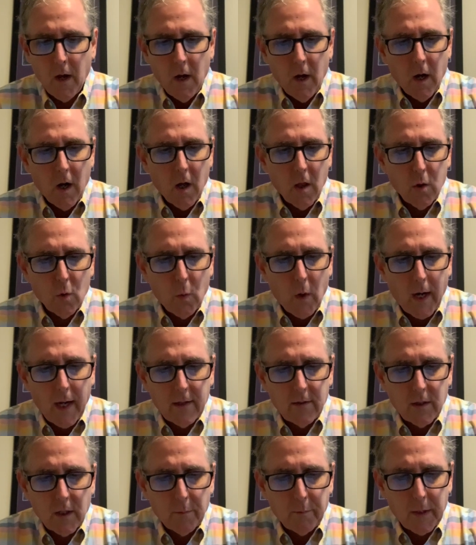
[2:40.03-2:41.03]

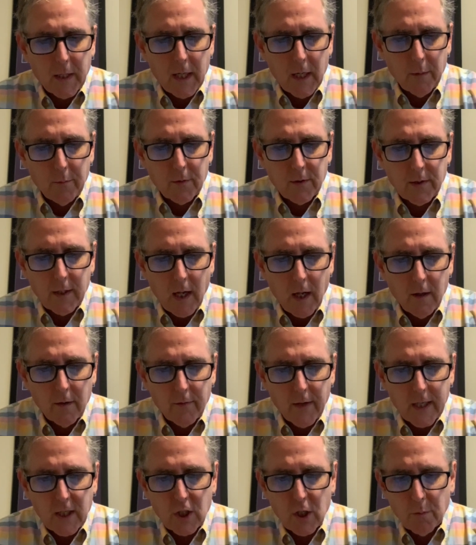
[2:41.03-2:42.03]
Otherwise, it becomes
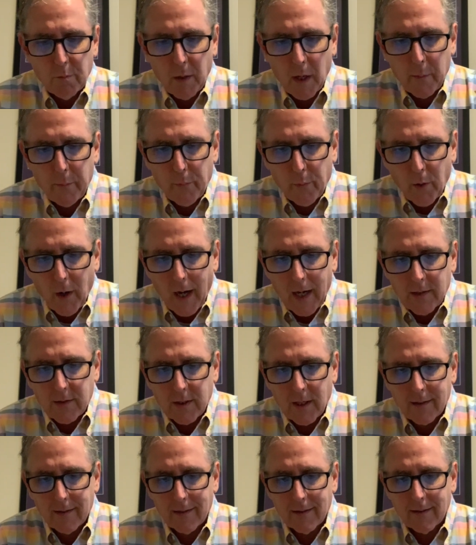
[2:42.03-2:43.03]
salvation by
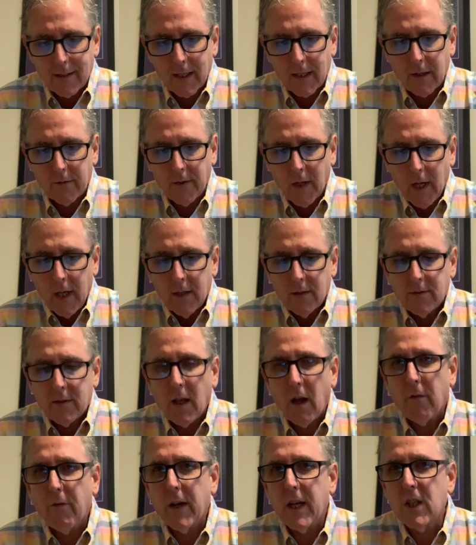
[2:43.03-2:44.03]
process instead of
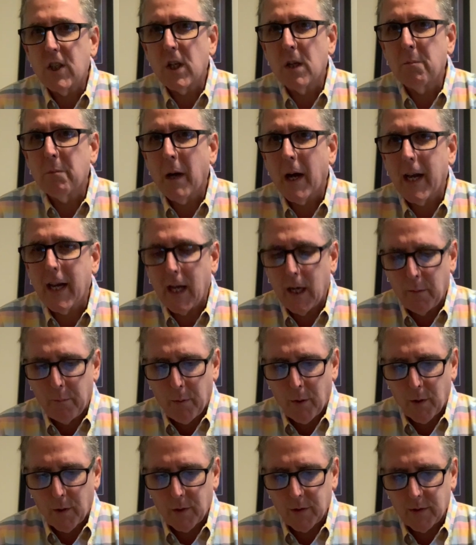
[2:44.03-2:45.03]
salvation by a
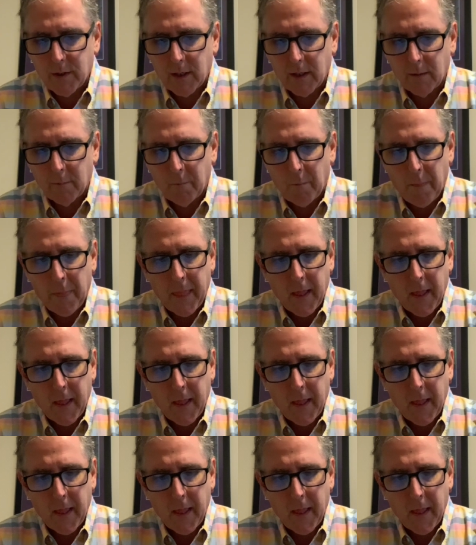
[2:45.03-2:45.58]
person.